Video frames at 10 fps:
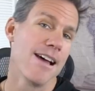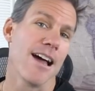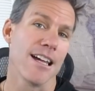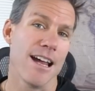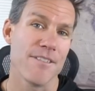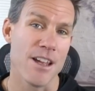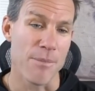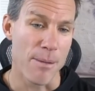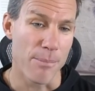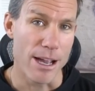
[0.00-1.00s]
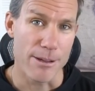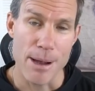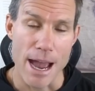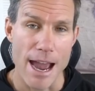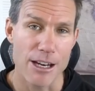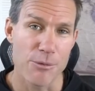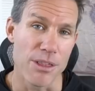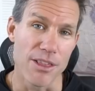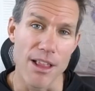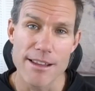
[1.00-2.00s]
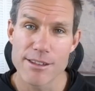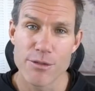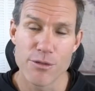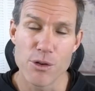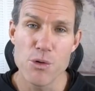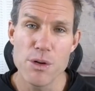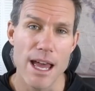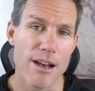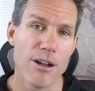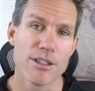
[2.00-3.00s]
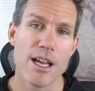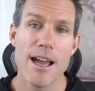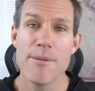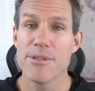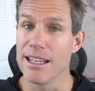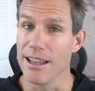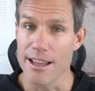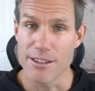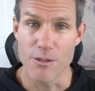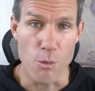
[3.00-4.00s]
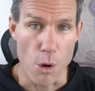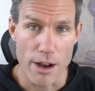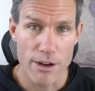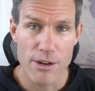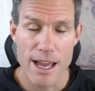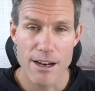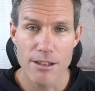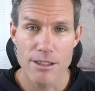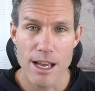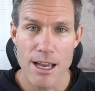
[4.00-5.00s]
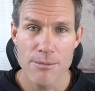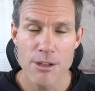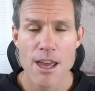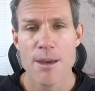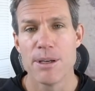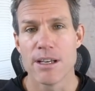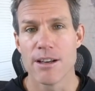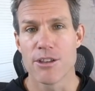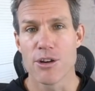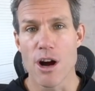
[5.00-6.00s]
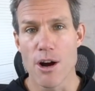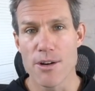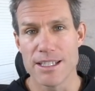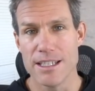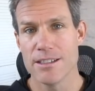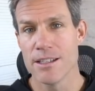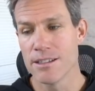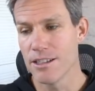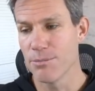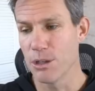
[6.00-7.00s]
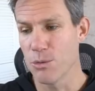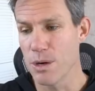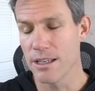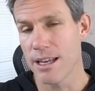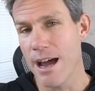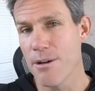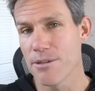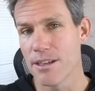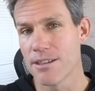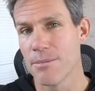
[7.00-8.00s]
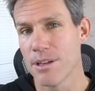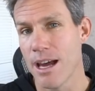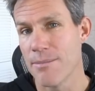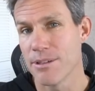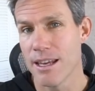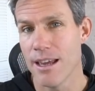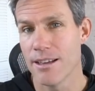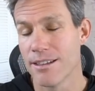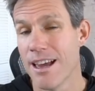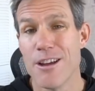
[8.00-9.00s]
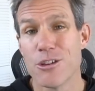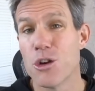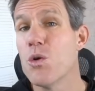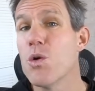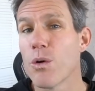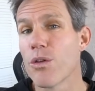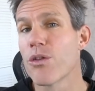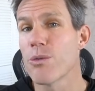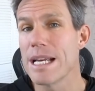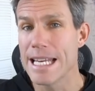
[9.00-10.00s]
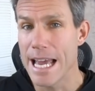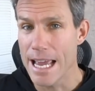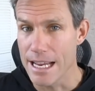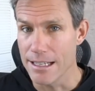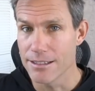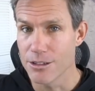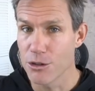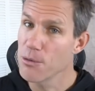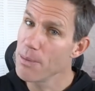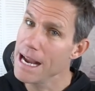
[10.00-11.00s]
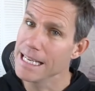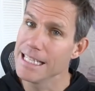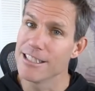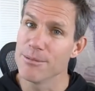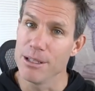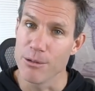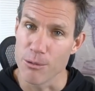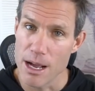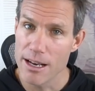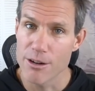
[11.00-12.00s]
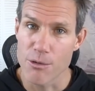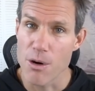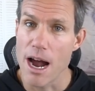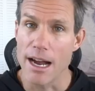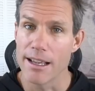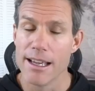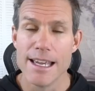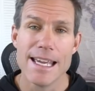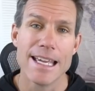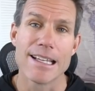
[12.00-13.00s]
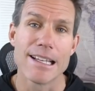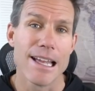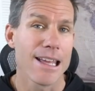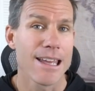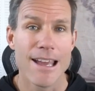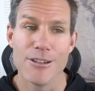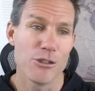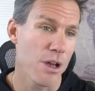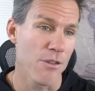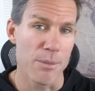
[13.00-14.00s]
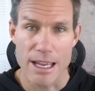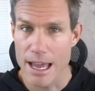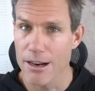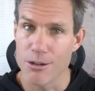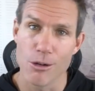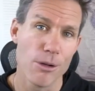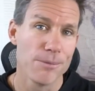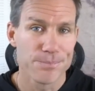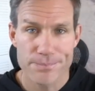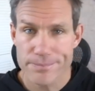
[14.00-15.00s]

I'm gonna have to have my bike packed with lots of food at all times and lots of water at all times, because there are distances between towns that sometimes takes 2 or 3 days. So your bike needs to be ready to rock in case you have a mechanical